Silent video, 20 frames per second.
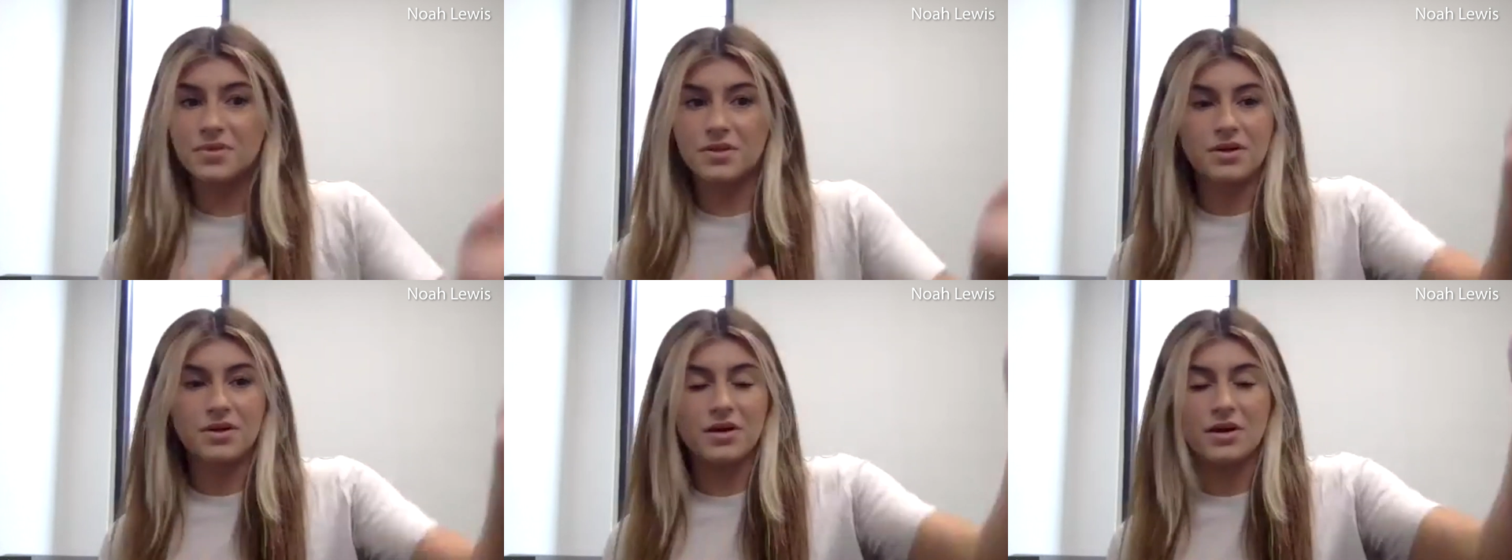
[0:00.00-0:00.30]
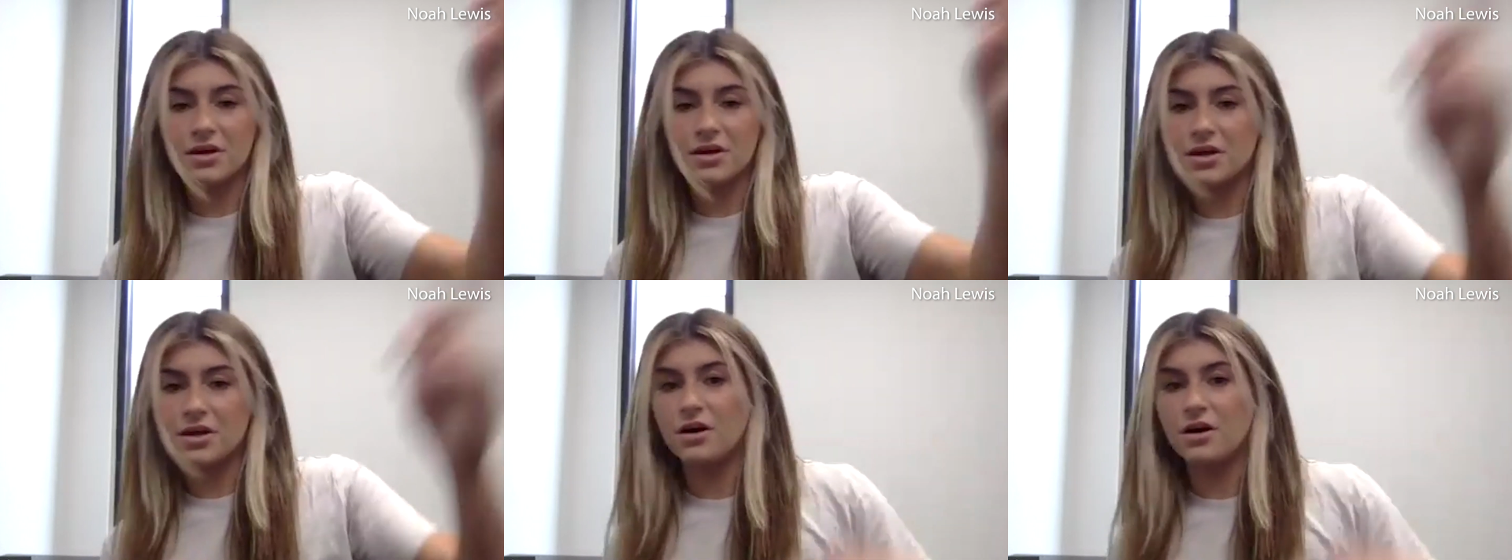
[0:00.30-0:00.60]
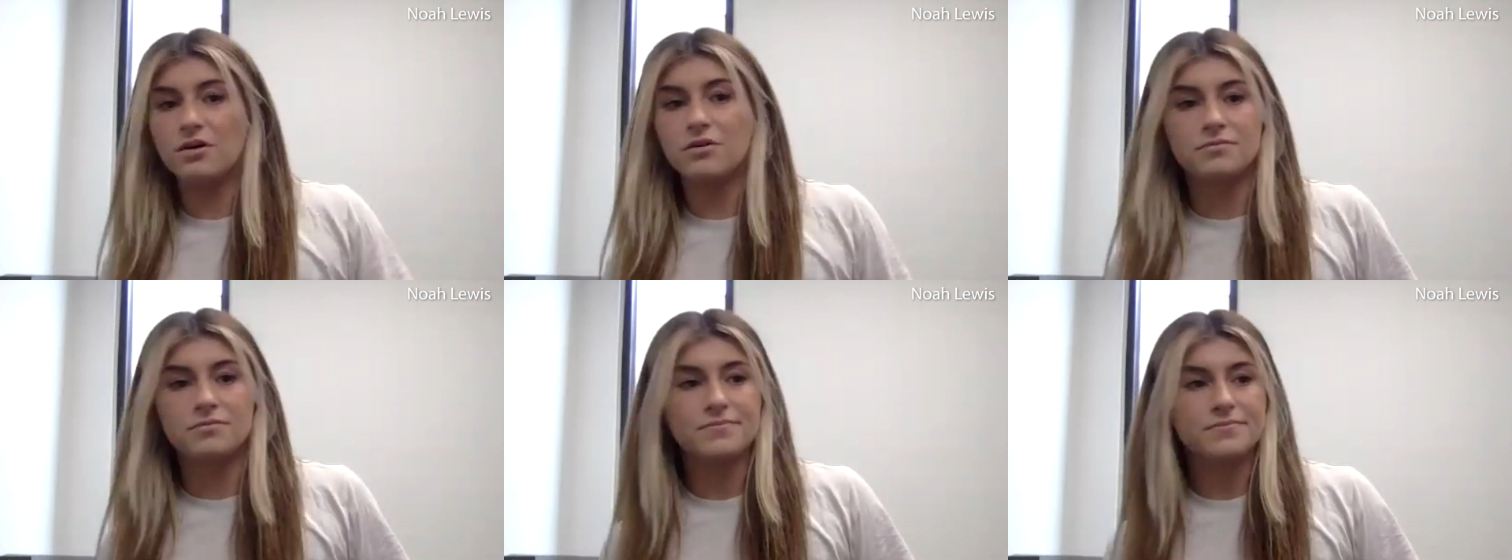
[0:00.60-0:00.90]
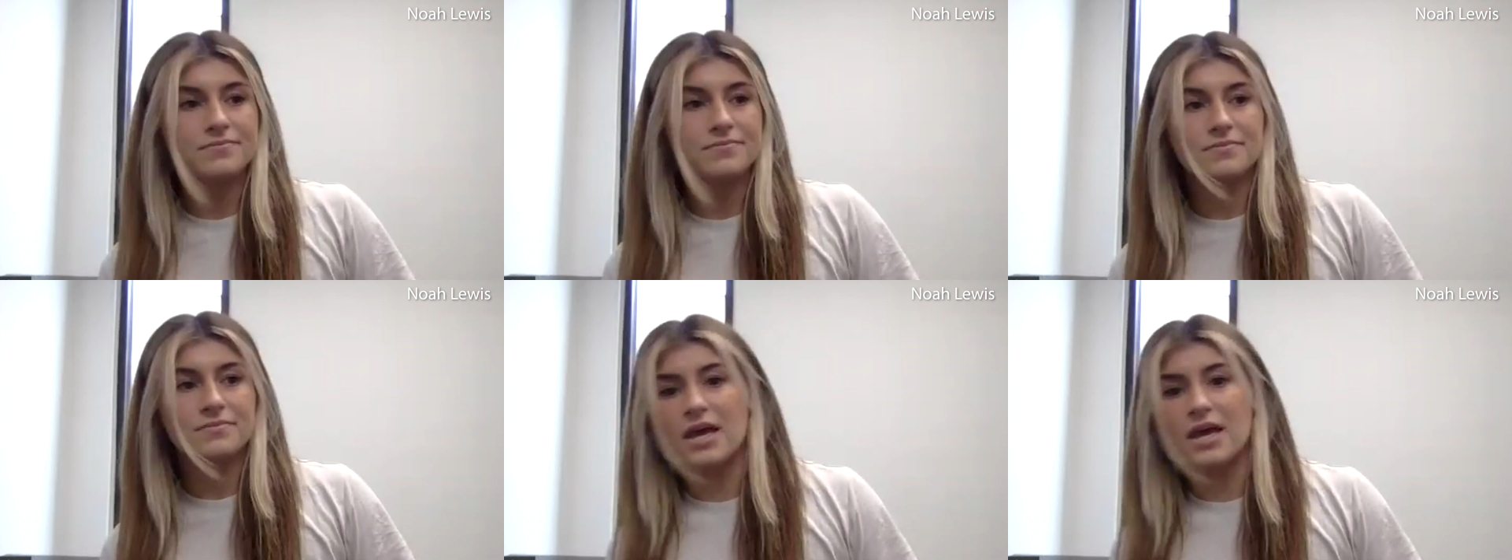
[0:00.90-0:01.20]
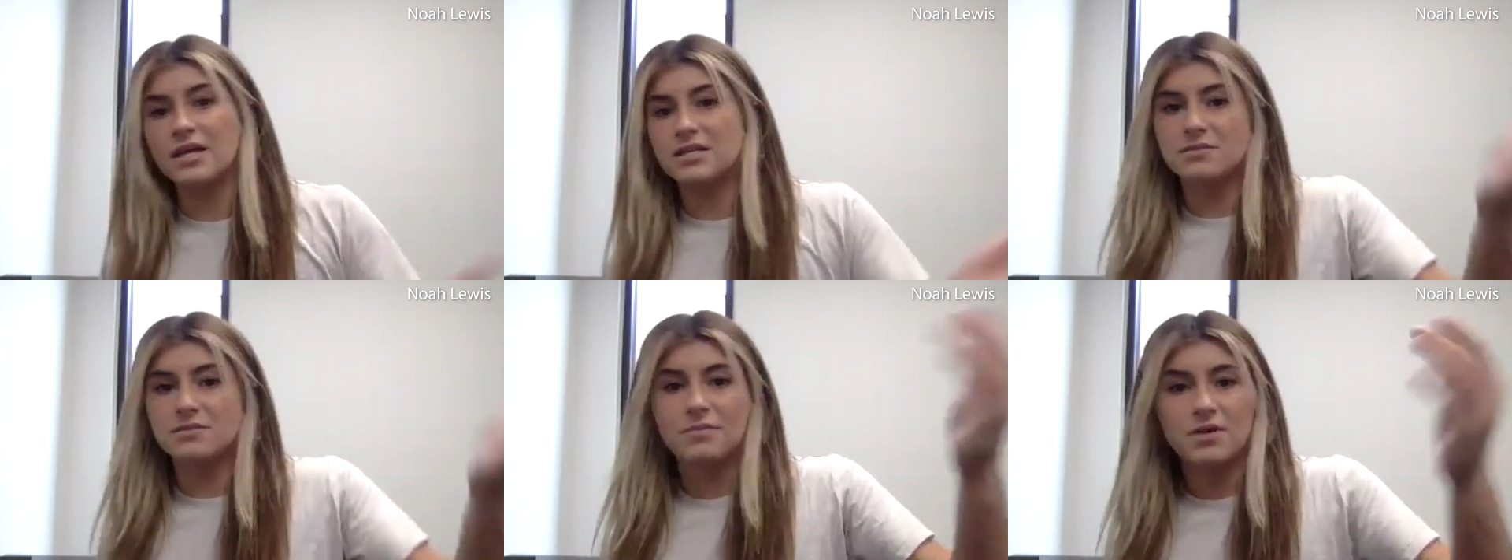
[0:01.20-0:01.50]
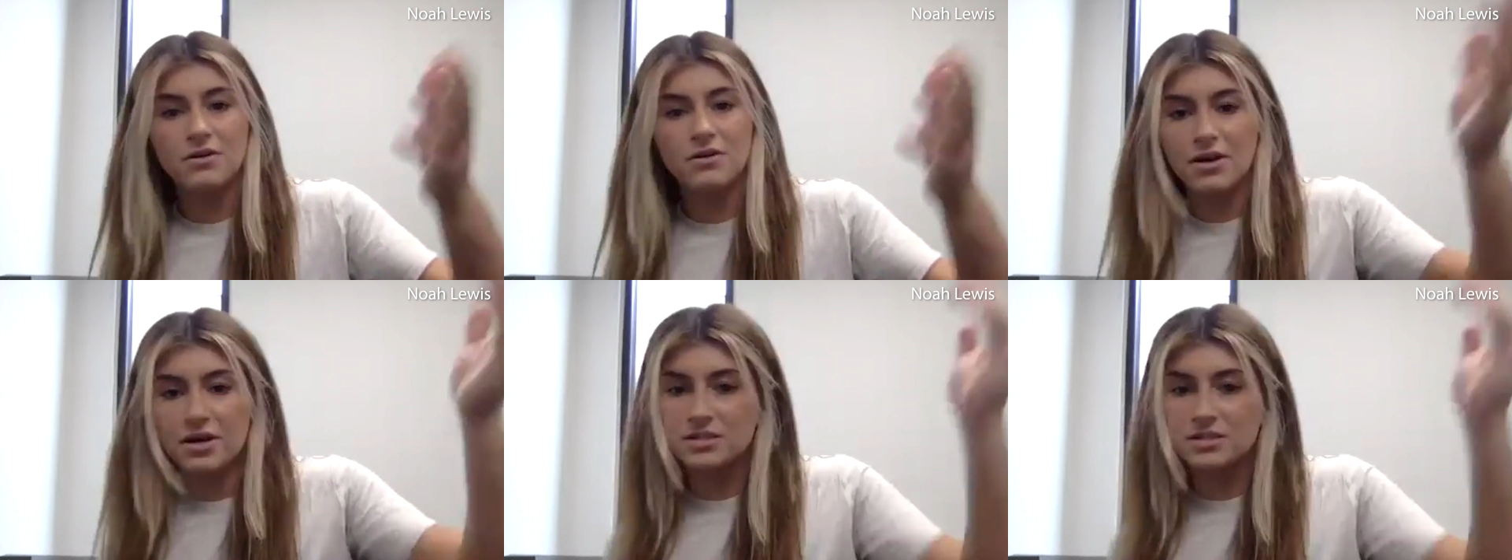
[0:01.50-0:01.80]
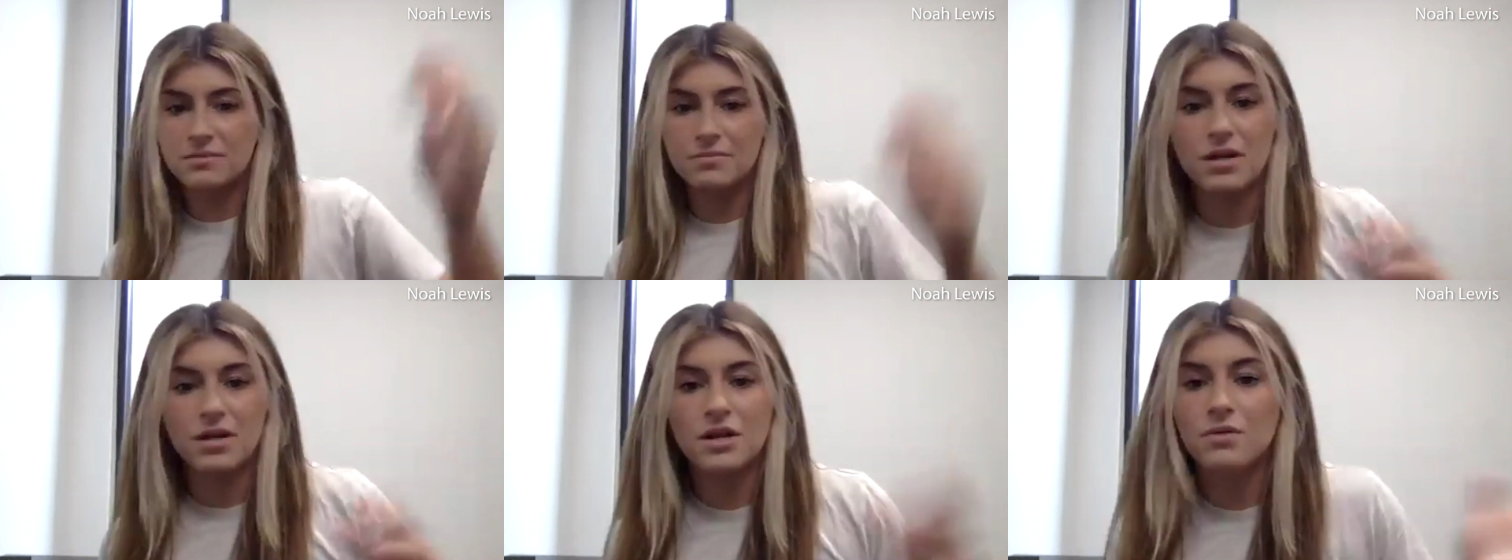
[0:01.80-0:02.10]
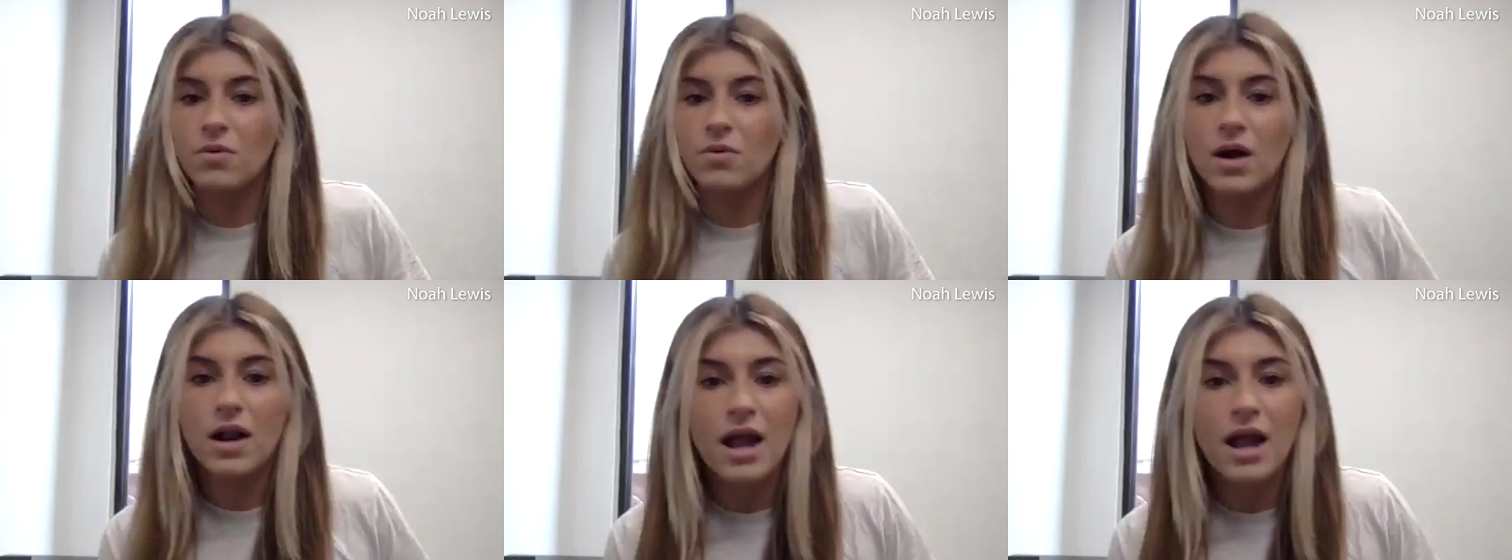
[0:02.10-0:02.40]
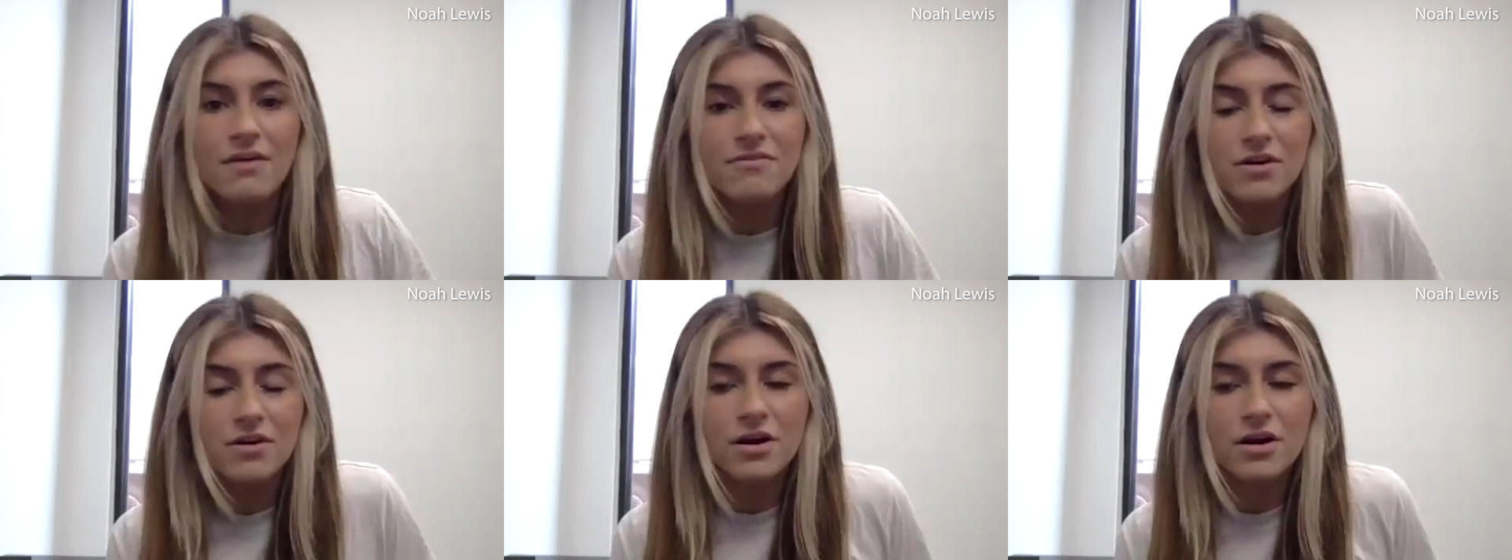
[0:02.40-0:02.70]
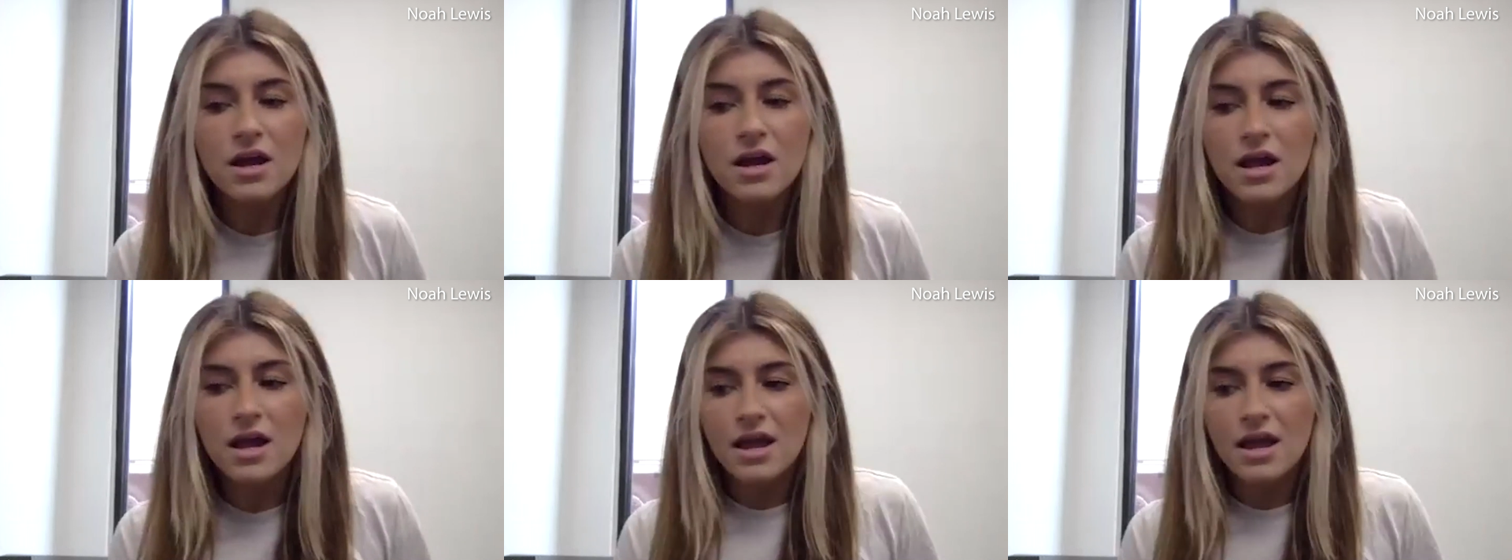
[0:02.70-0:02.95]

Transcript: going to go hit somebody, wreck somebody, whatever,